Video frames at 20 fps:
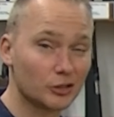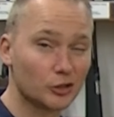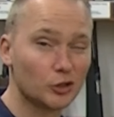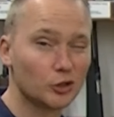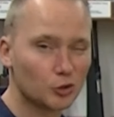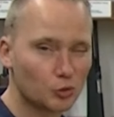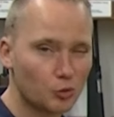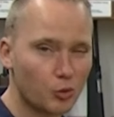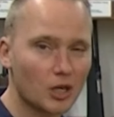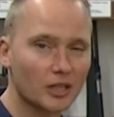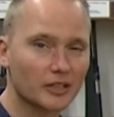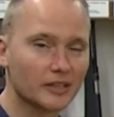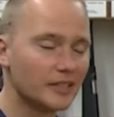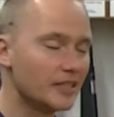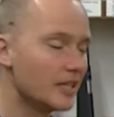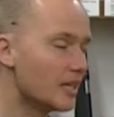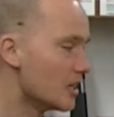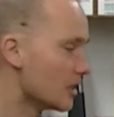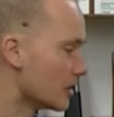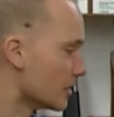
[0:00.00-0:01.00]
good
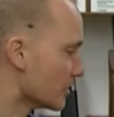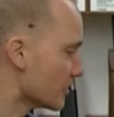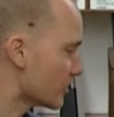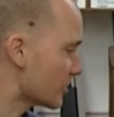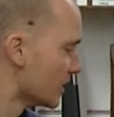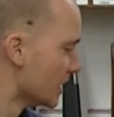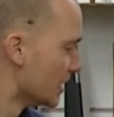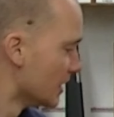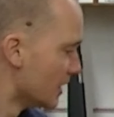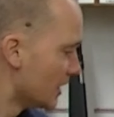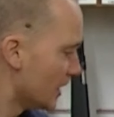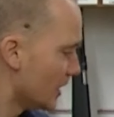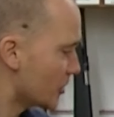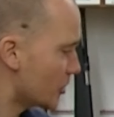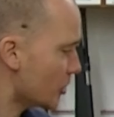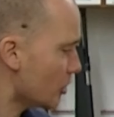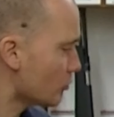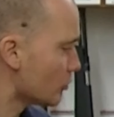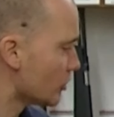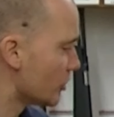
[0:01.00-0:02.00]
quality air guns, and
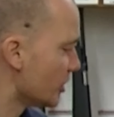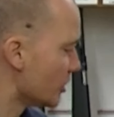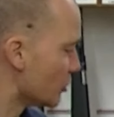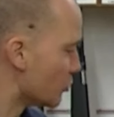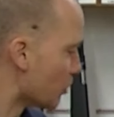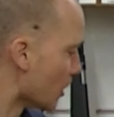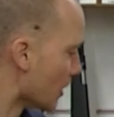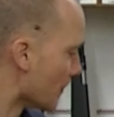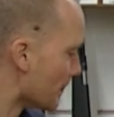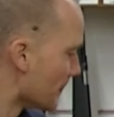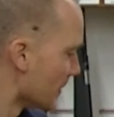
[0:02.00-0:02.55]
so is this one.